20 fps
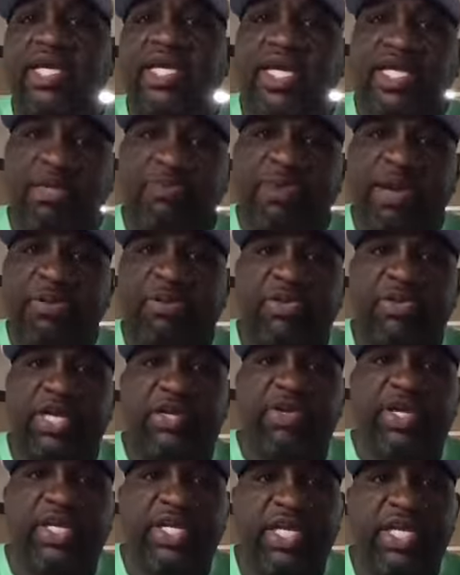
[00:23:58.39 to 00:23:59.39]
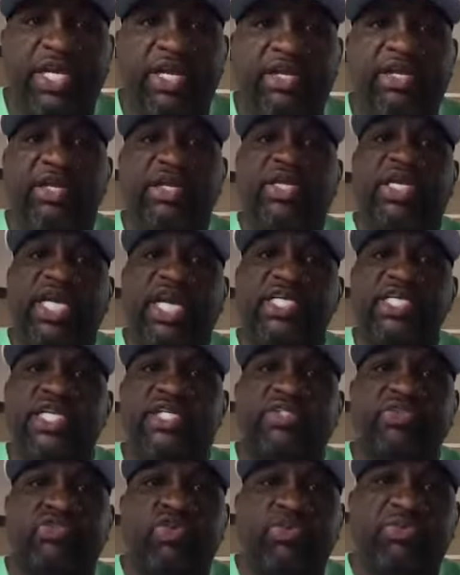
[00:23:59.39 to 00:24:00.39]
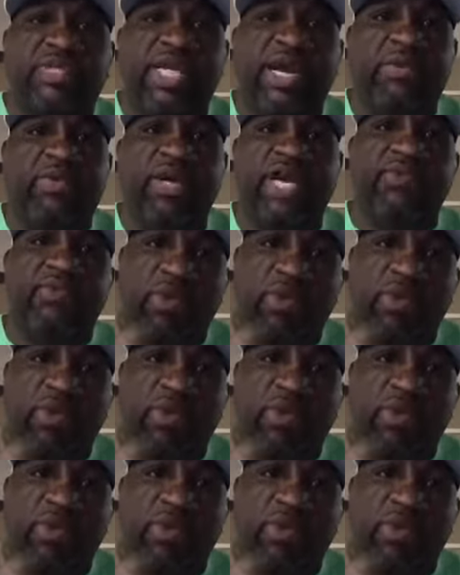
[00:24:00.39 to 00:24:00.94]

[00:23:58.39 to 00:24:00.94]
And the people that are in here, in this group that were here when